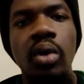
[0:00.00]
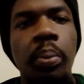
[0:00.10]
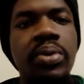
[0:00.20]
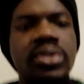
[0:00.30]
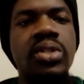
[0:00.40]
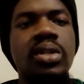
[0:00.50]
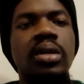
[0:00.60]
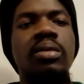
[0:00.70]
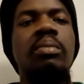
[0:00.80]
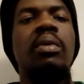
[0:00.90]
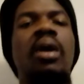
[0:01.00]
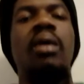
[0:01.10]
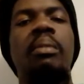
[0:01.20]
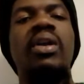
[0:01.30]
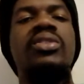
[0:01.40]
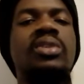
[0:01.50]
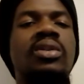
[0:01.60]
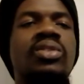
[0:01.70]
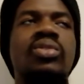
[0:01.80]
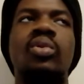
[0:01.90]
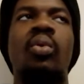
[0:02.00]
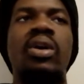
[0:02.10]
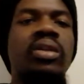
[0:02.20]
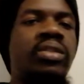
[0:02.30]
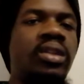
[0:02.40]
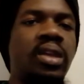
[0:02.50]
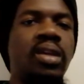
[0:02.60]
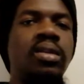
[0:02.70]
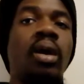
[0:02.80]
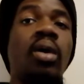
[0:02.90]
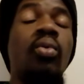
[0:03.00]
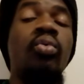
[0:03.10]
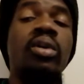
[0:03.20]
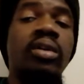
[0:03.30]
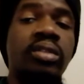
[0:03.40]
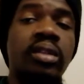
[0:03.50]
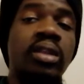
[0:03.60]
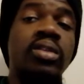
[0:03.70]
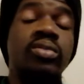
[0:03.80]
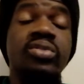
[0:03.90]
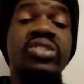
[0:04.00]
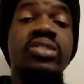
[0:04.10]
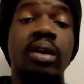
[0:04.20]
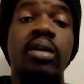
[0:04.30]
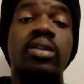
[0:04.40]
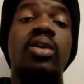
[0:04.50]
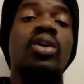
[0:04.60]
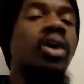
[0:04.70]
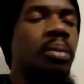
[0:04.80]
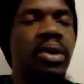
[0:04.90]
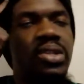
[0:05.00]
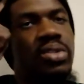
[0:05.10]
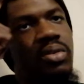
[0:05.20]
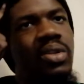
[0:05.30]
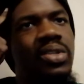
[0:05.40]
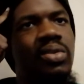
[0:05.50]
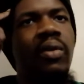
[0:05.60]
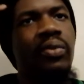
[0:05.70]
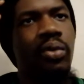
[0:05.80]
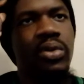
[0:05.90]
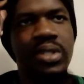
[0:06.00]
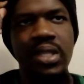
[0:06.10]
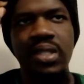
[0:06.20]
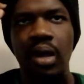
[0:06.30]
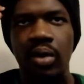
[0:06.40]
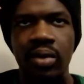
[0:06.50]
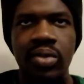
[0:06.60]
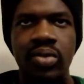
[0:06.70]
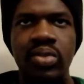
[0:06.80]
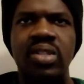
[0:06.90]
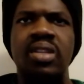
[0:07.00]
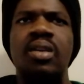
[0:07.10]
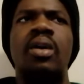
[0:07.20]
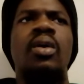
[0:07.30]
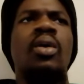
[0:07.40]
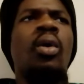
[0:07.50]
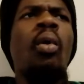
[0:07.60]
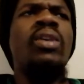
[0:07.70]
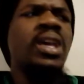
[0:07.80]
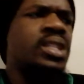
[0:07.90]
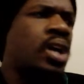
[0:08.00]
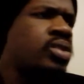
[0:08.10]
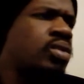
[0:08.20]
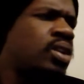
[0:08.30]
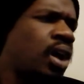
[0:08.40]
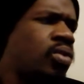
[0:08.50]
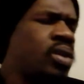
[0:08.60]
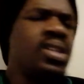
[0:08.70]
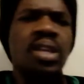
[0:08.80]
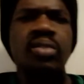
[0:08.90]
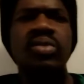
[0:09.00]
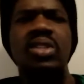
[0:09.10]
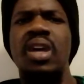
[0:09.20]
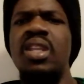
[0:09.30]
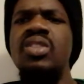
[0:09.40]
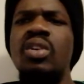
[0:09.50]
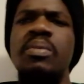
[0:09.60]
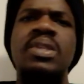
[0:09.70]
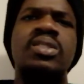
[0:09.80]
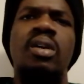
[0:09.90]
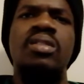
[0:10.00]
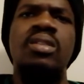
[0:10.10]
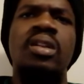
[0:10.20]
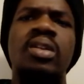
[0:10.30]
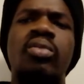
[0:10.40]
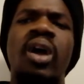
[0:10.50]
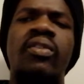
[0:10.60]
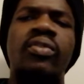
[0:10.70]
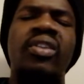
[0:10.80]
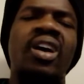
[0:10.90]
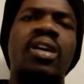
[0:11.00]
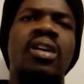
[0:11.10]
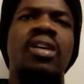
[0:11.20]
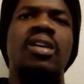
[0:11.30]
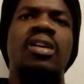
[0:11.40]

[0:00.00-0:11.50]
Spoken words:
opposition manager to know what you're thinking or who you're thinking to start come on Sunday. So of course he's not going to say, oh yes, Anthony, I know he's a new sign, he's going to be starting on the right flank